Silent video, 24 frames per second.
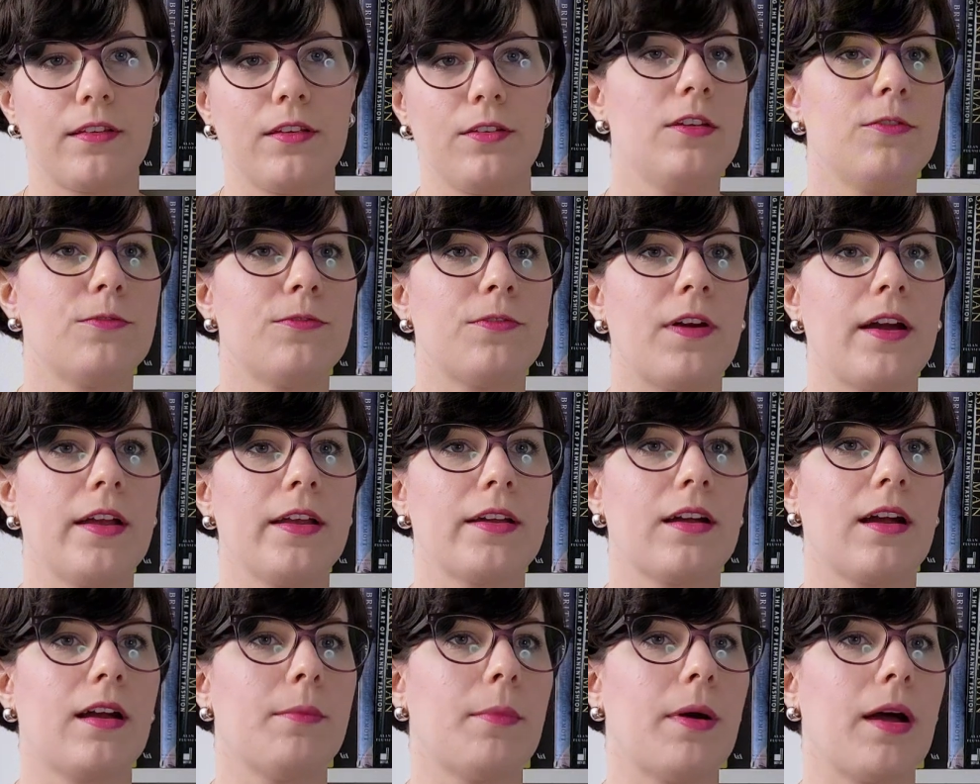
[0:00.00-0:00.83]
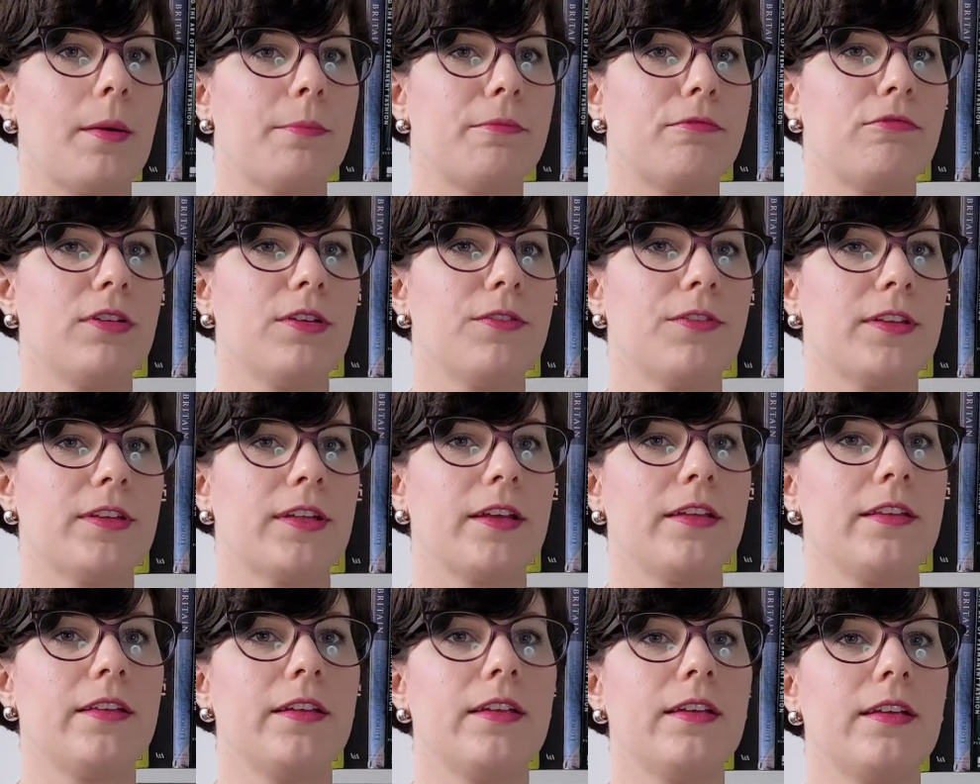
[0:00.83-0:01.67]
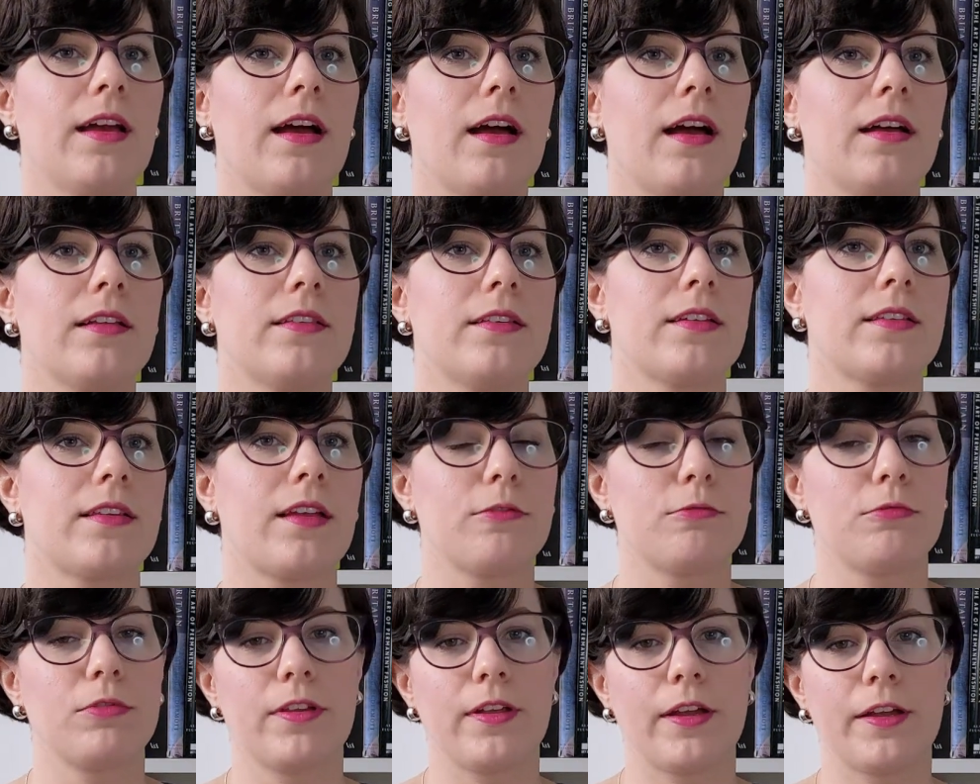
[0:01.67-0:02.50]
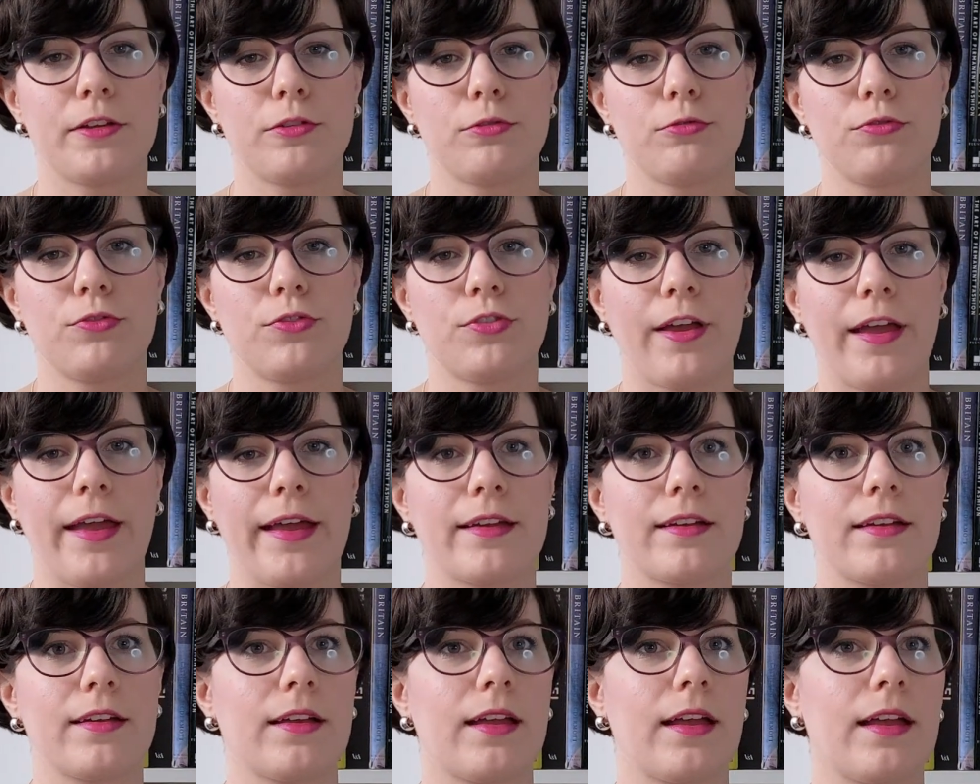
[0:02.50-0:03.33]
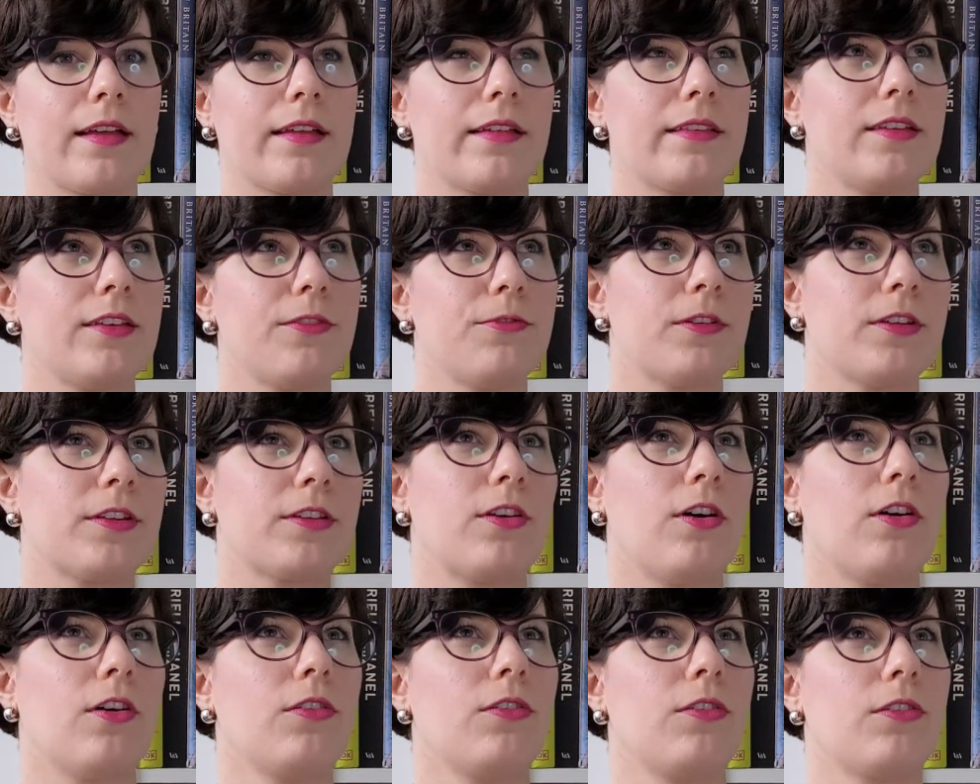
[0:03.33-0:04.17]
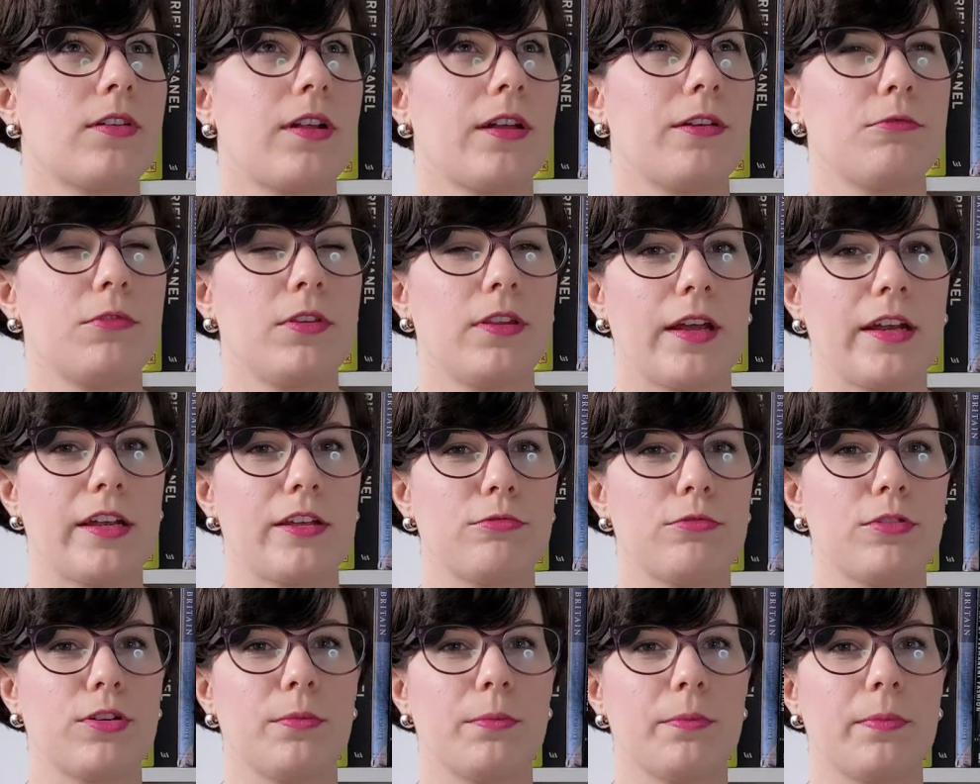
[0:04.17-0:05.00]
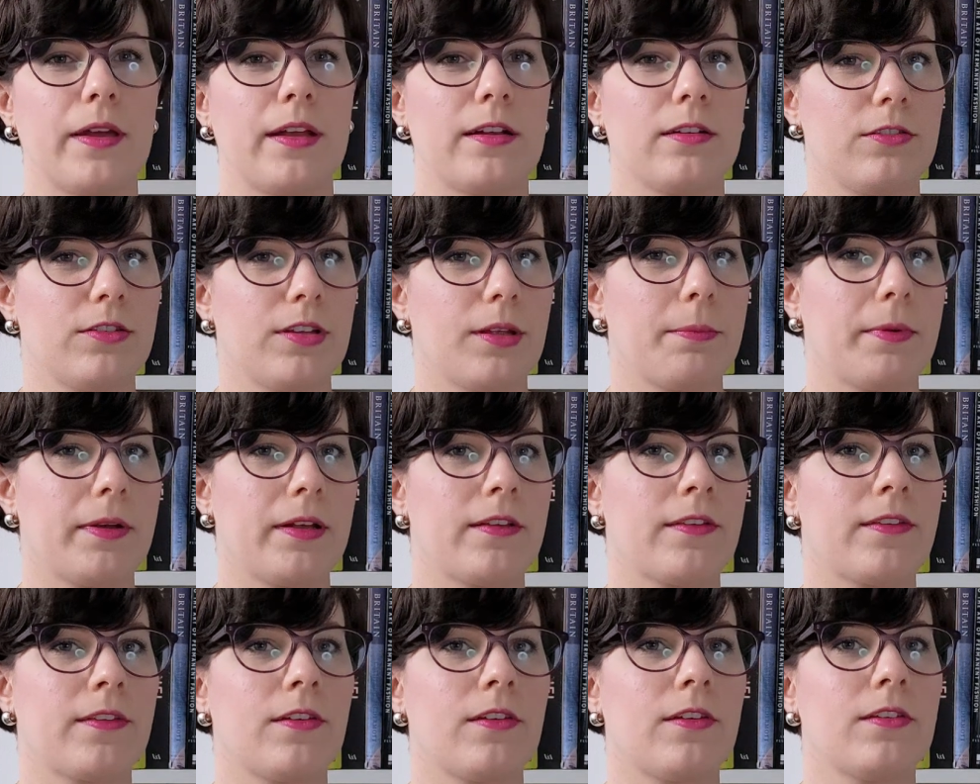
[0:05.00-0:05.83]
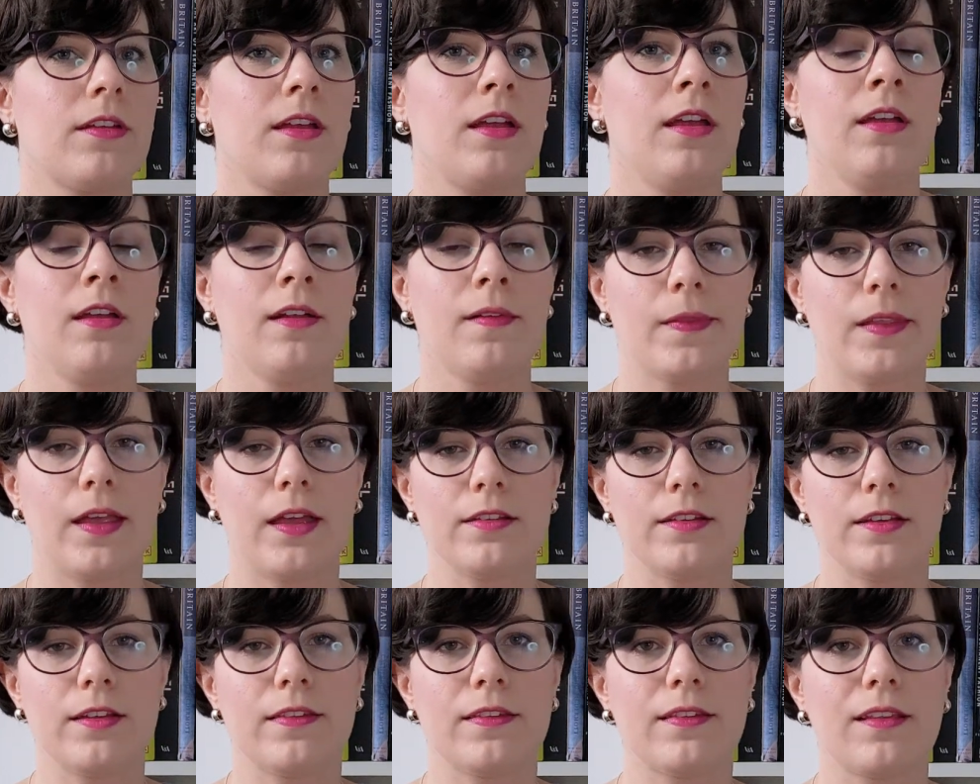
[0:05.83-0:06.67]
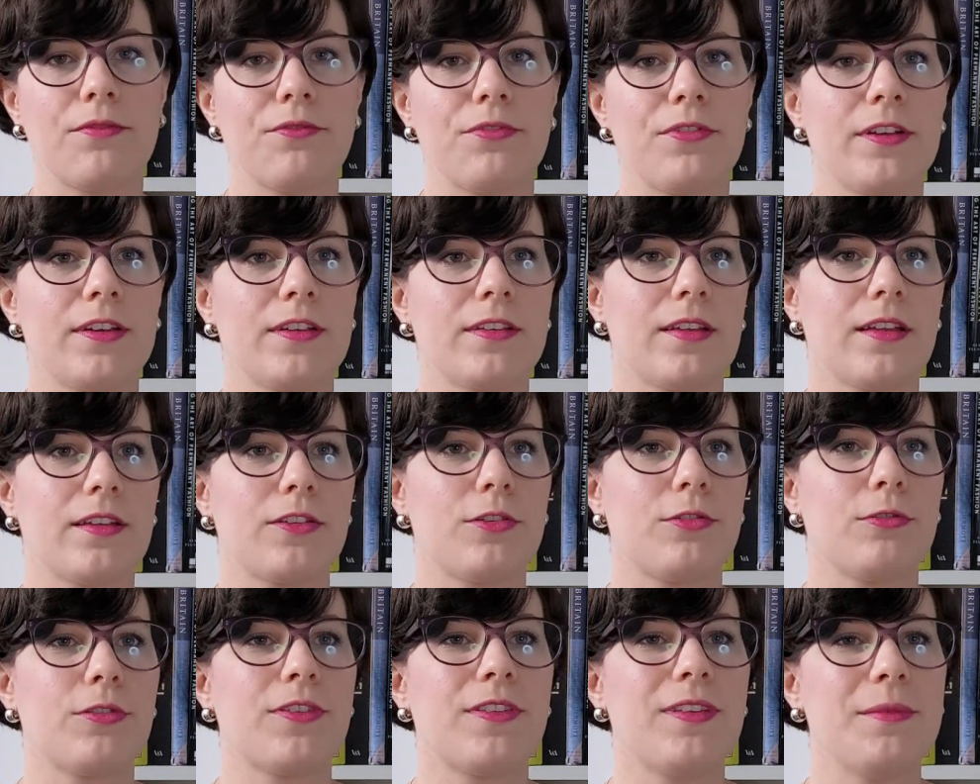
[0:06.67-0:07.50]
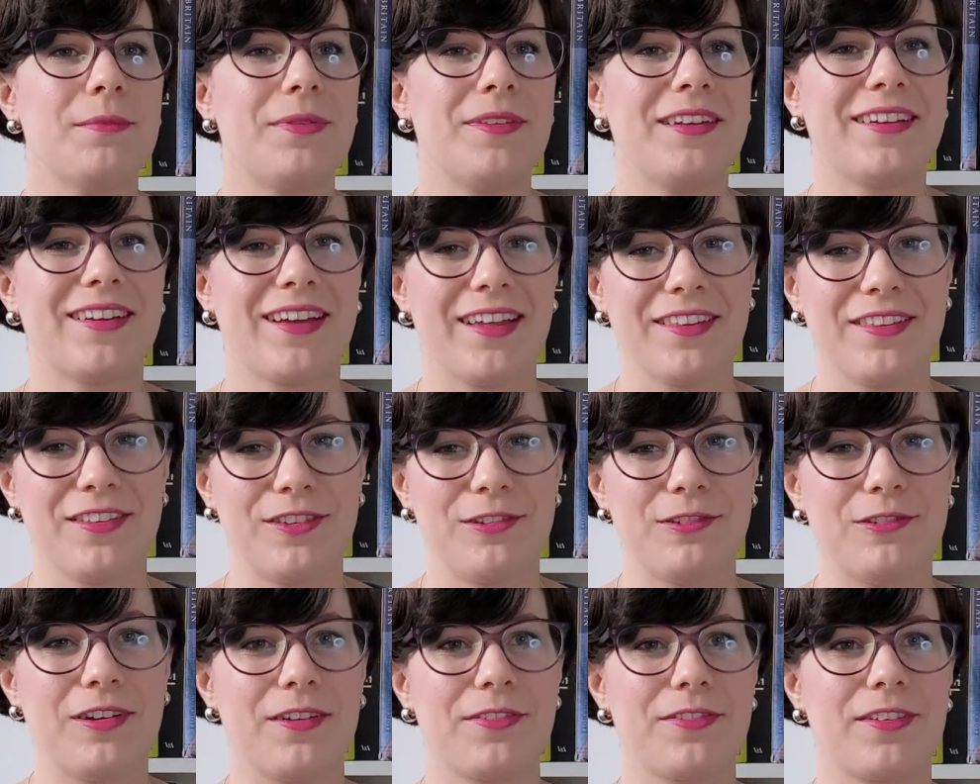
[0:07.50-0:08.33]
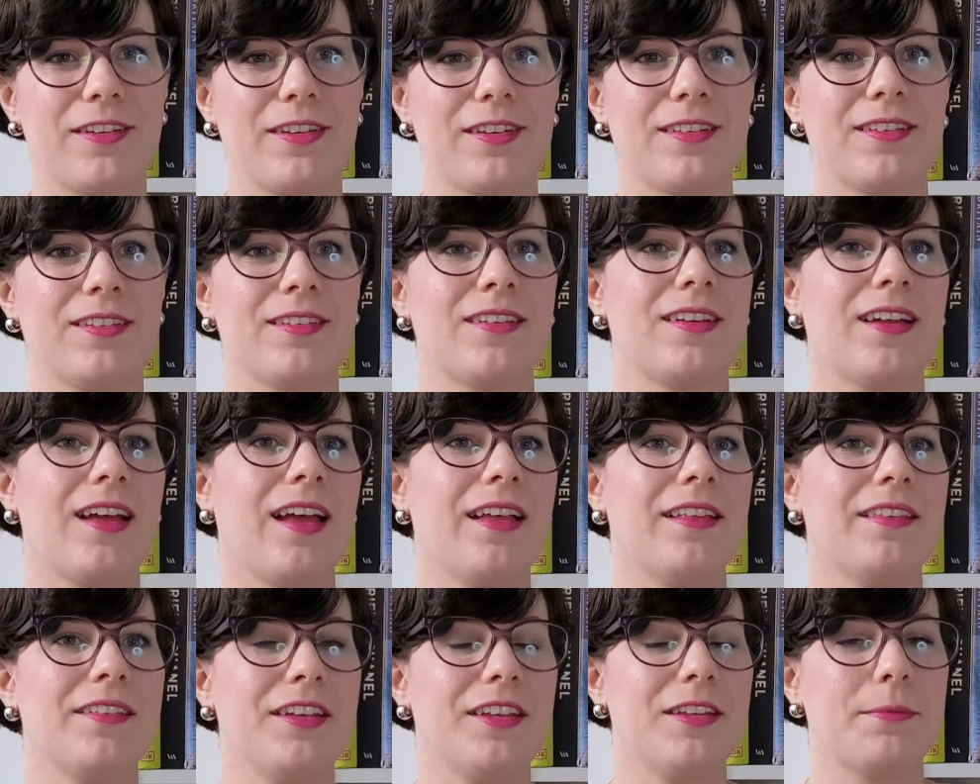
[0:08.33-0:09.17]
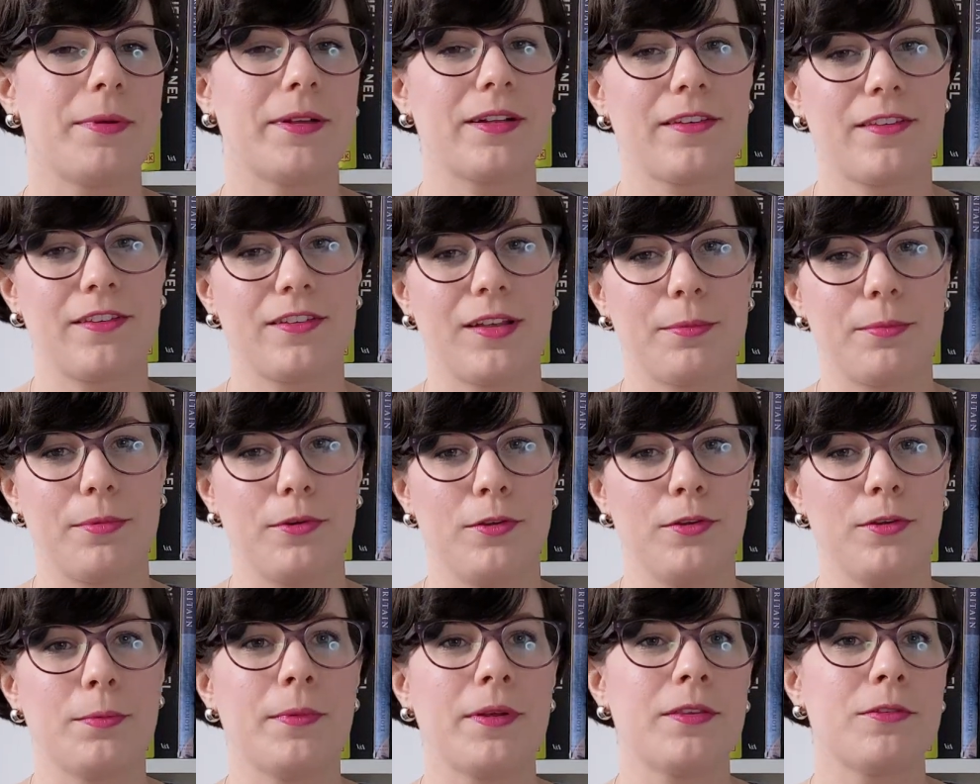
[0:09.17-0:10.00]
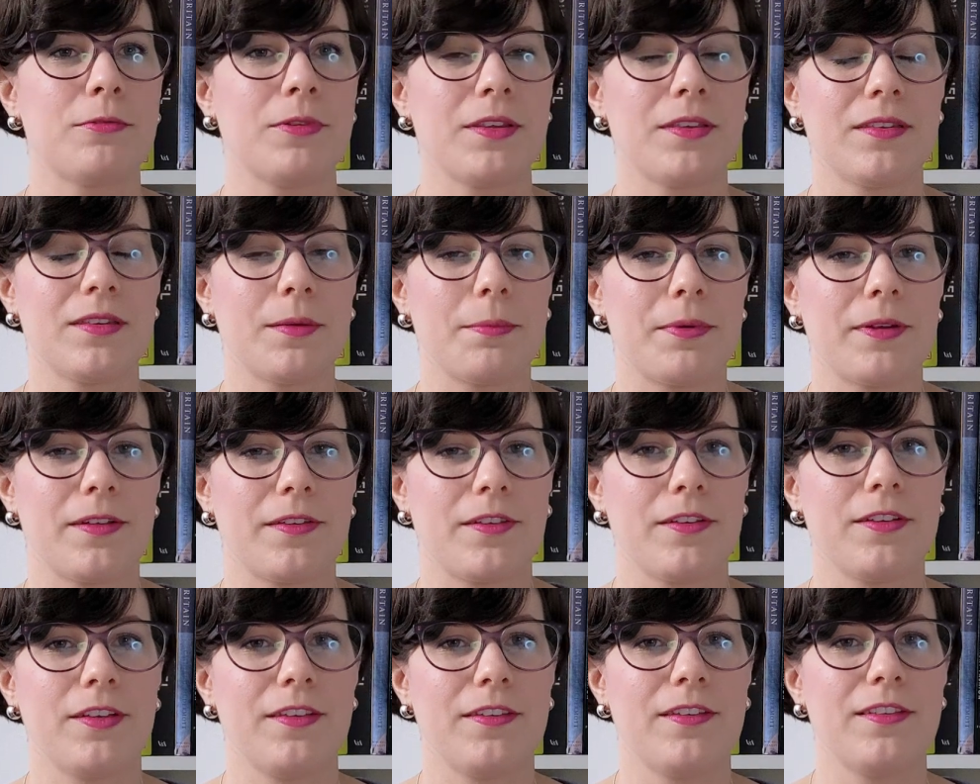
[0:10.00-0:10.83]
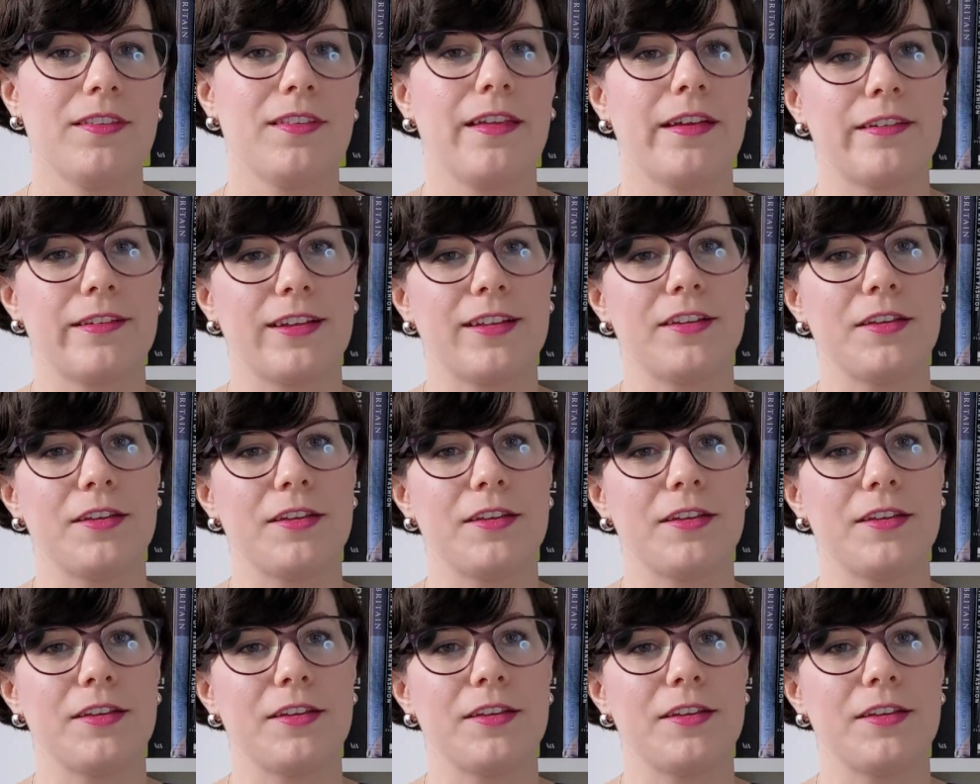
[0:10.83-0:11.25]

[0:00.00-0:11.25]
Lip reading: If I come up with an idea that I would like to check, a different color I would like to compare on a person, and it's something that you simply can't do after an in-person appointment when the person isn't there